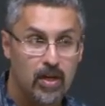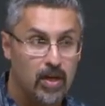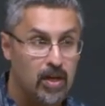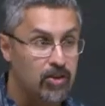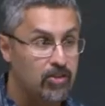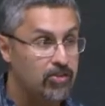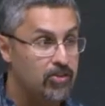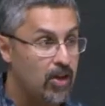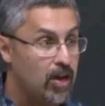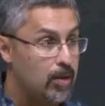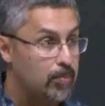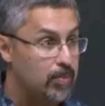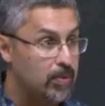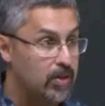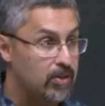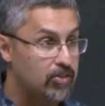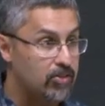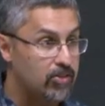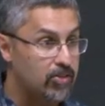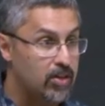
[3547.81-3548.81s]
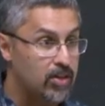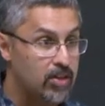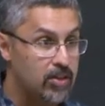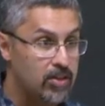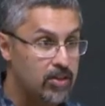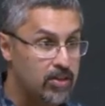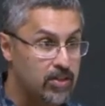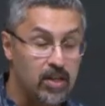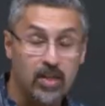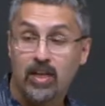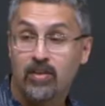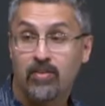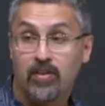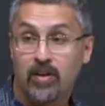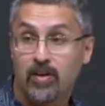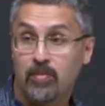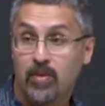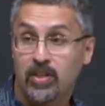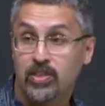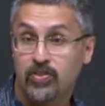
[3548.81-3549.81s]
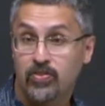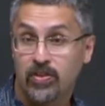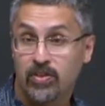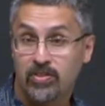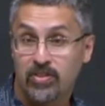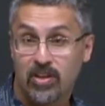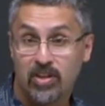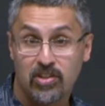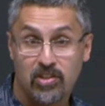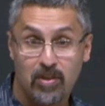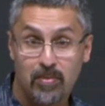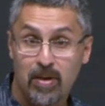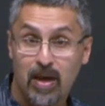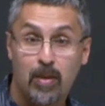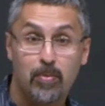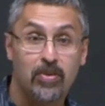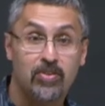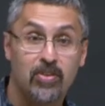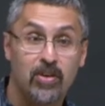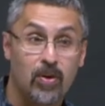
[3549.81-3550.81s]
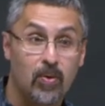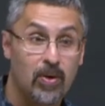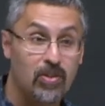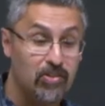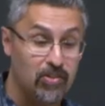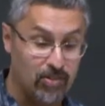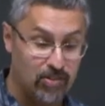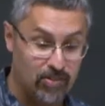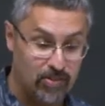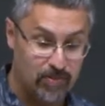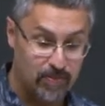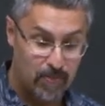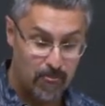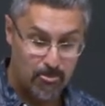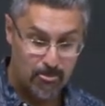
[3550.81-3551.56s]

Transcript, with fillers: I'll stop and say thank you very much for your attention. I'm happy to take questions.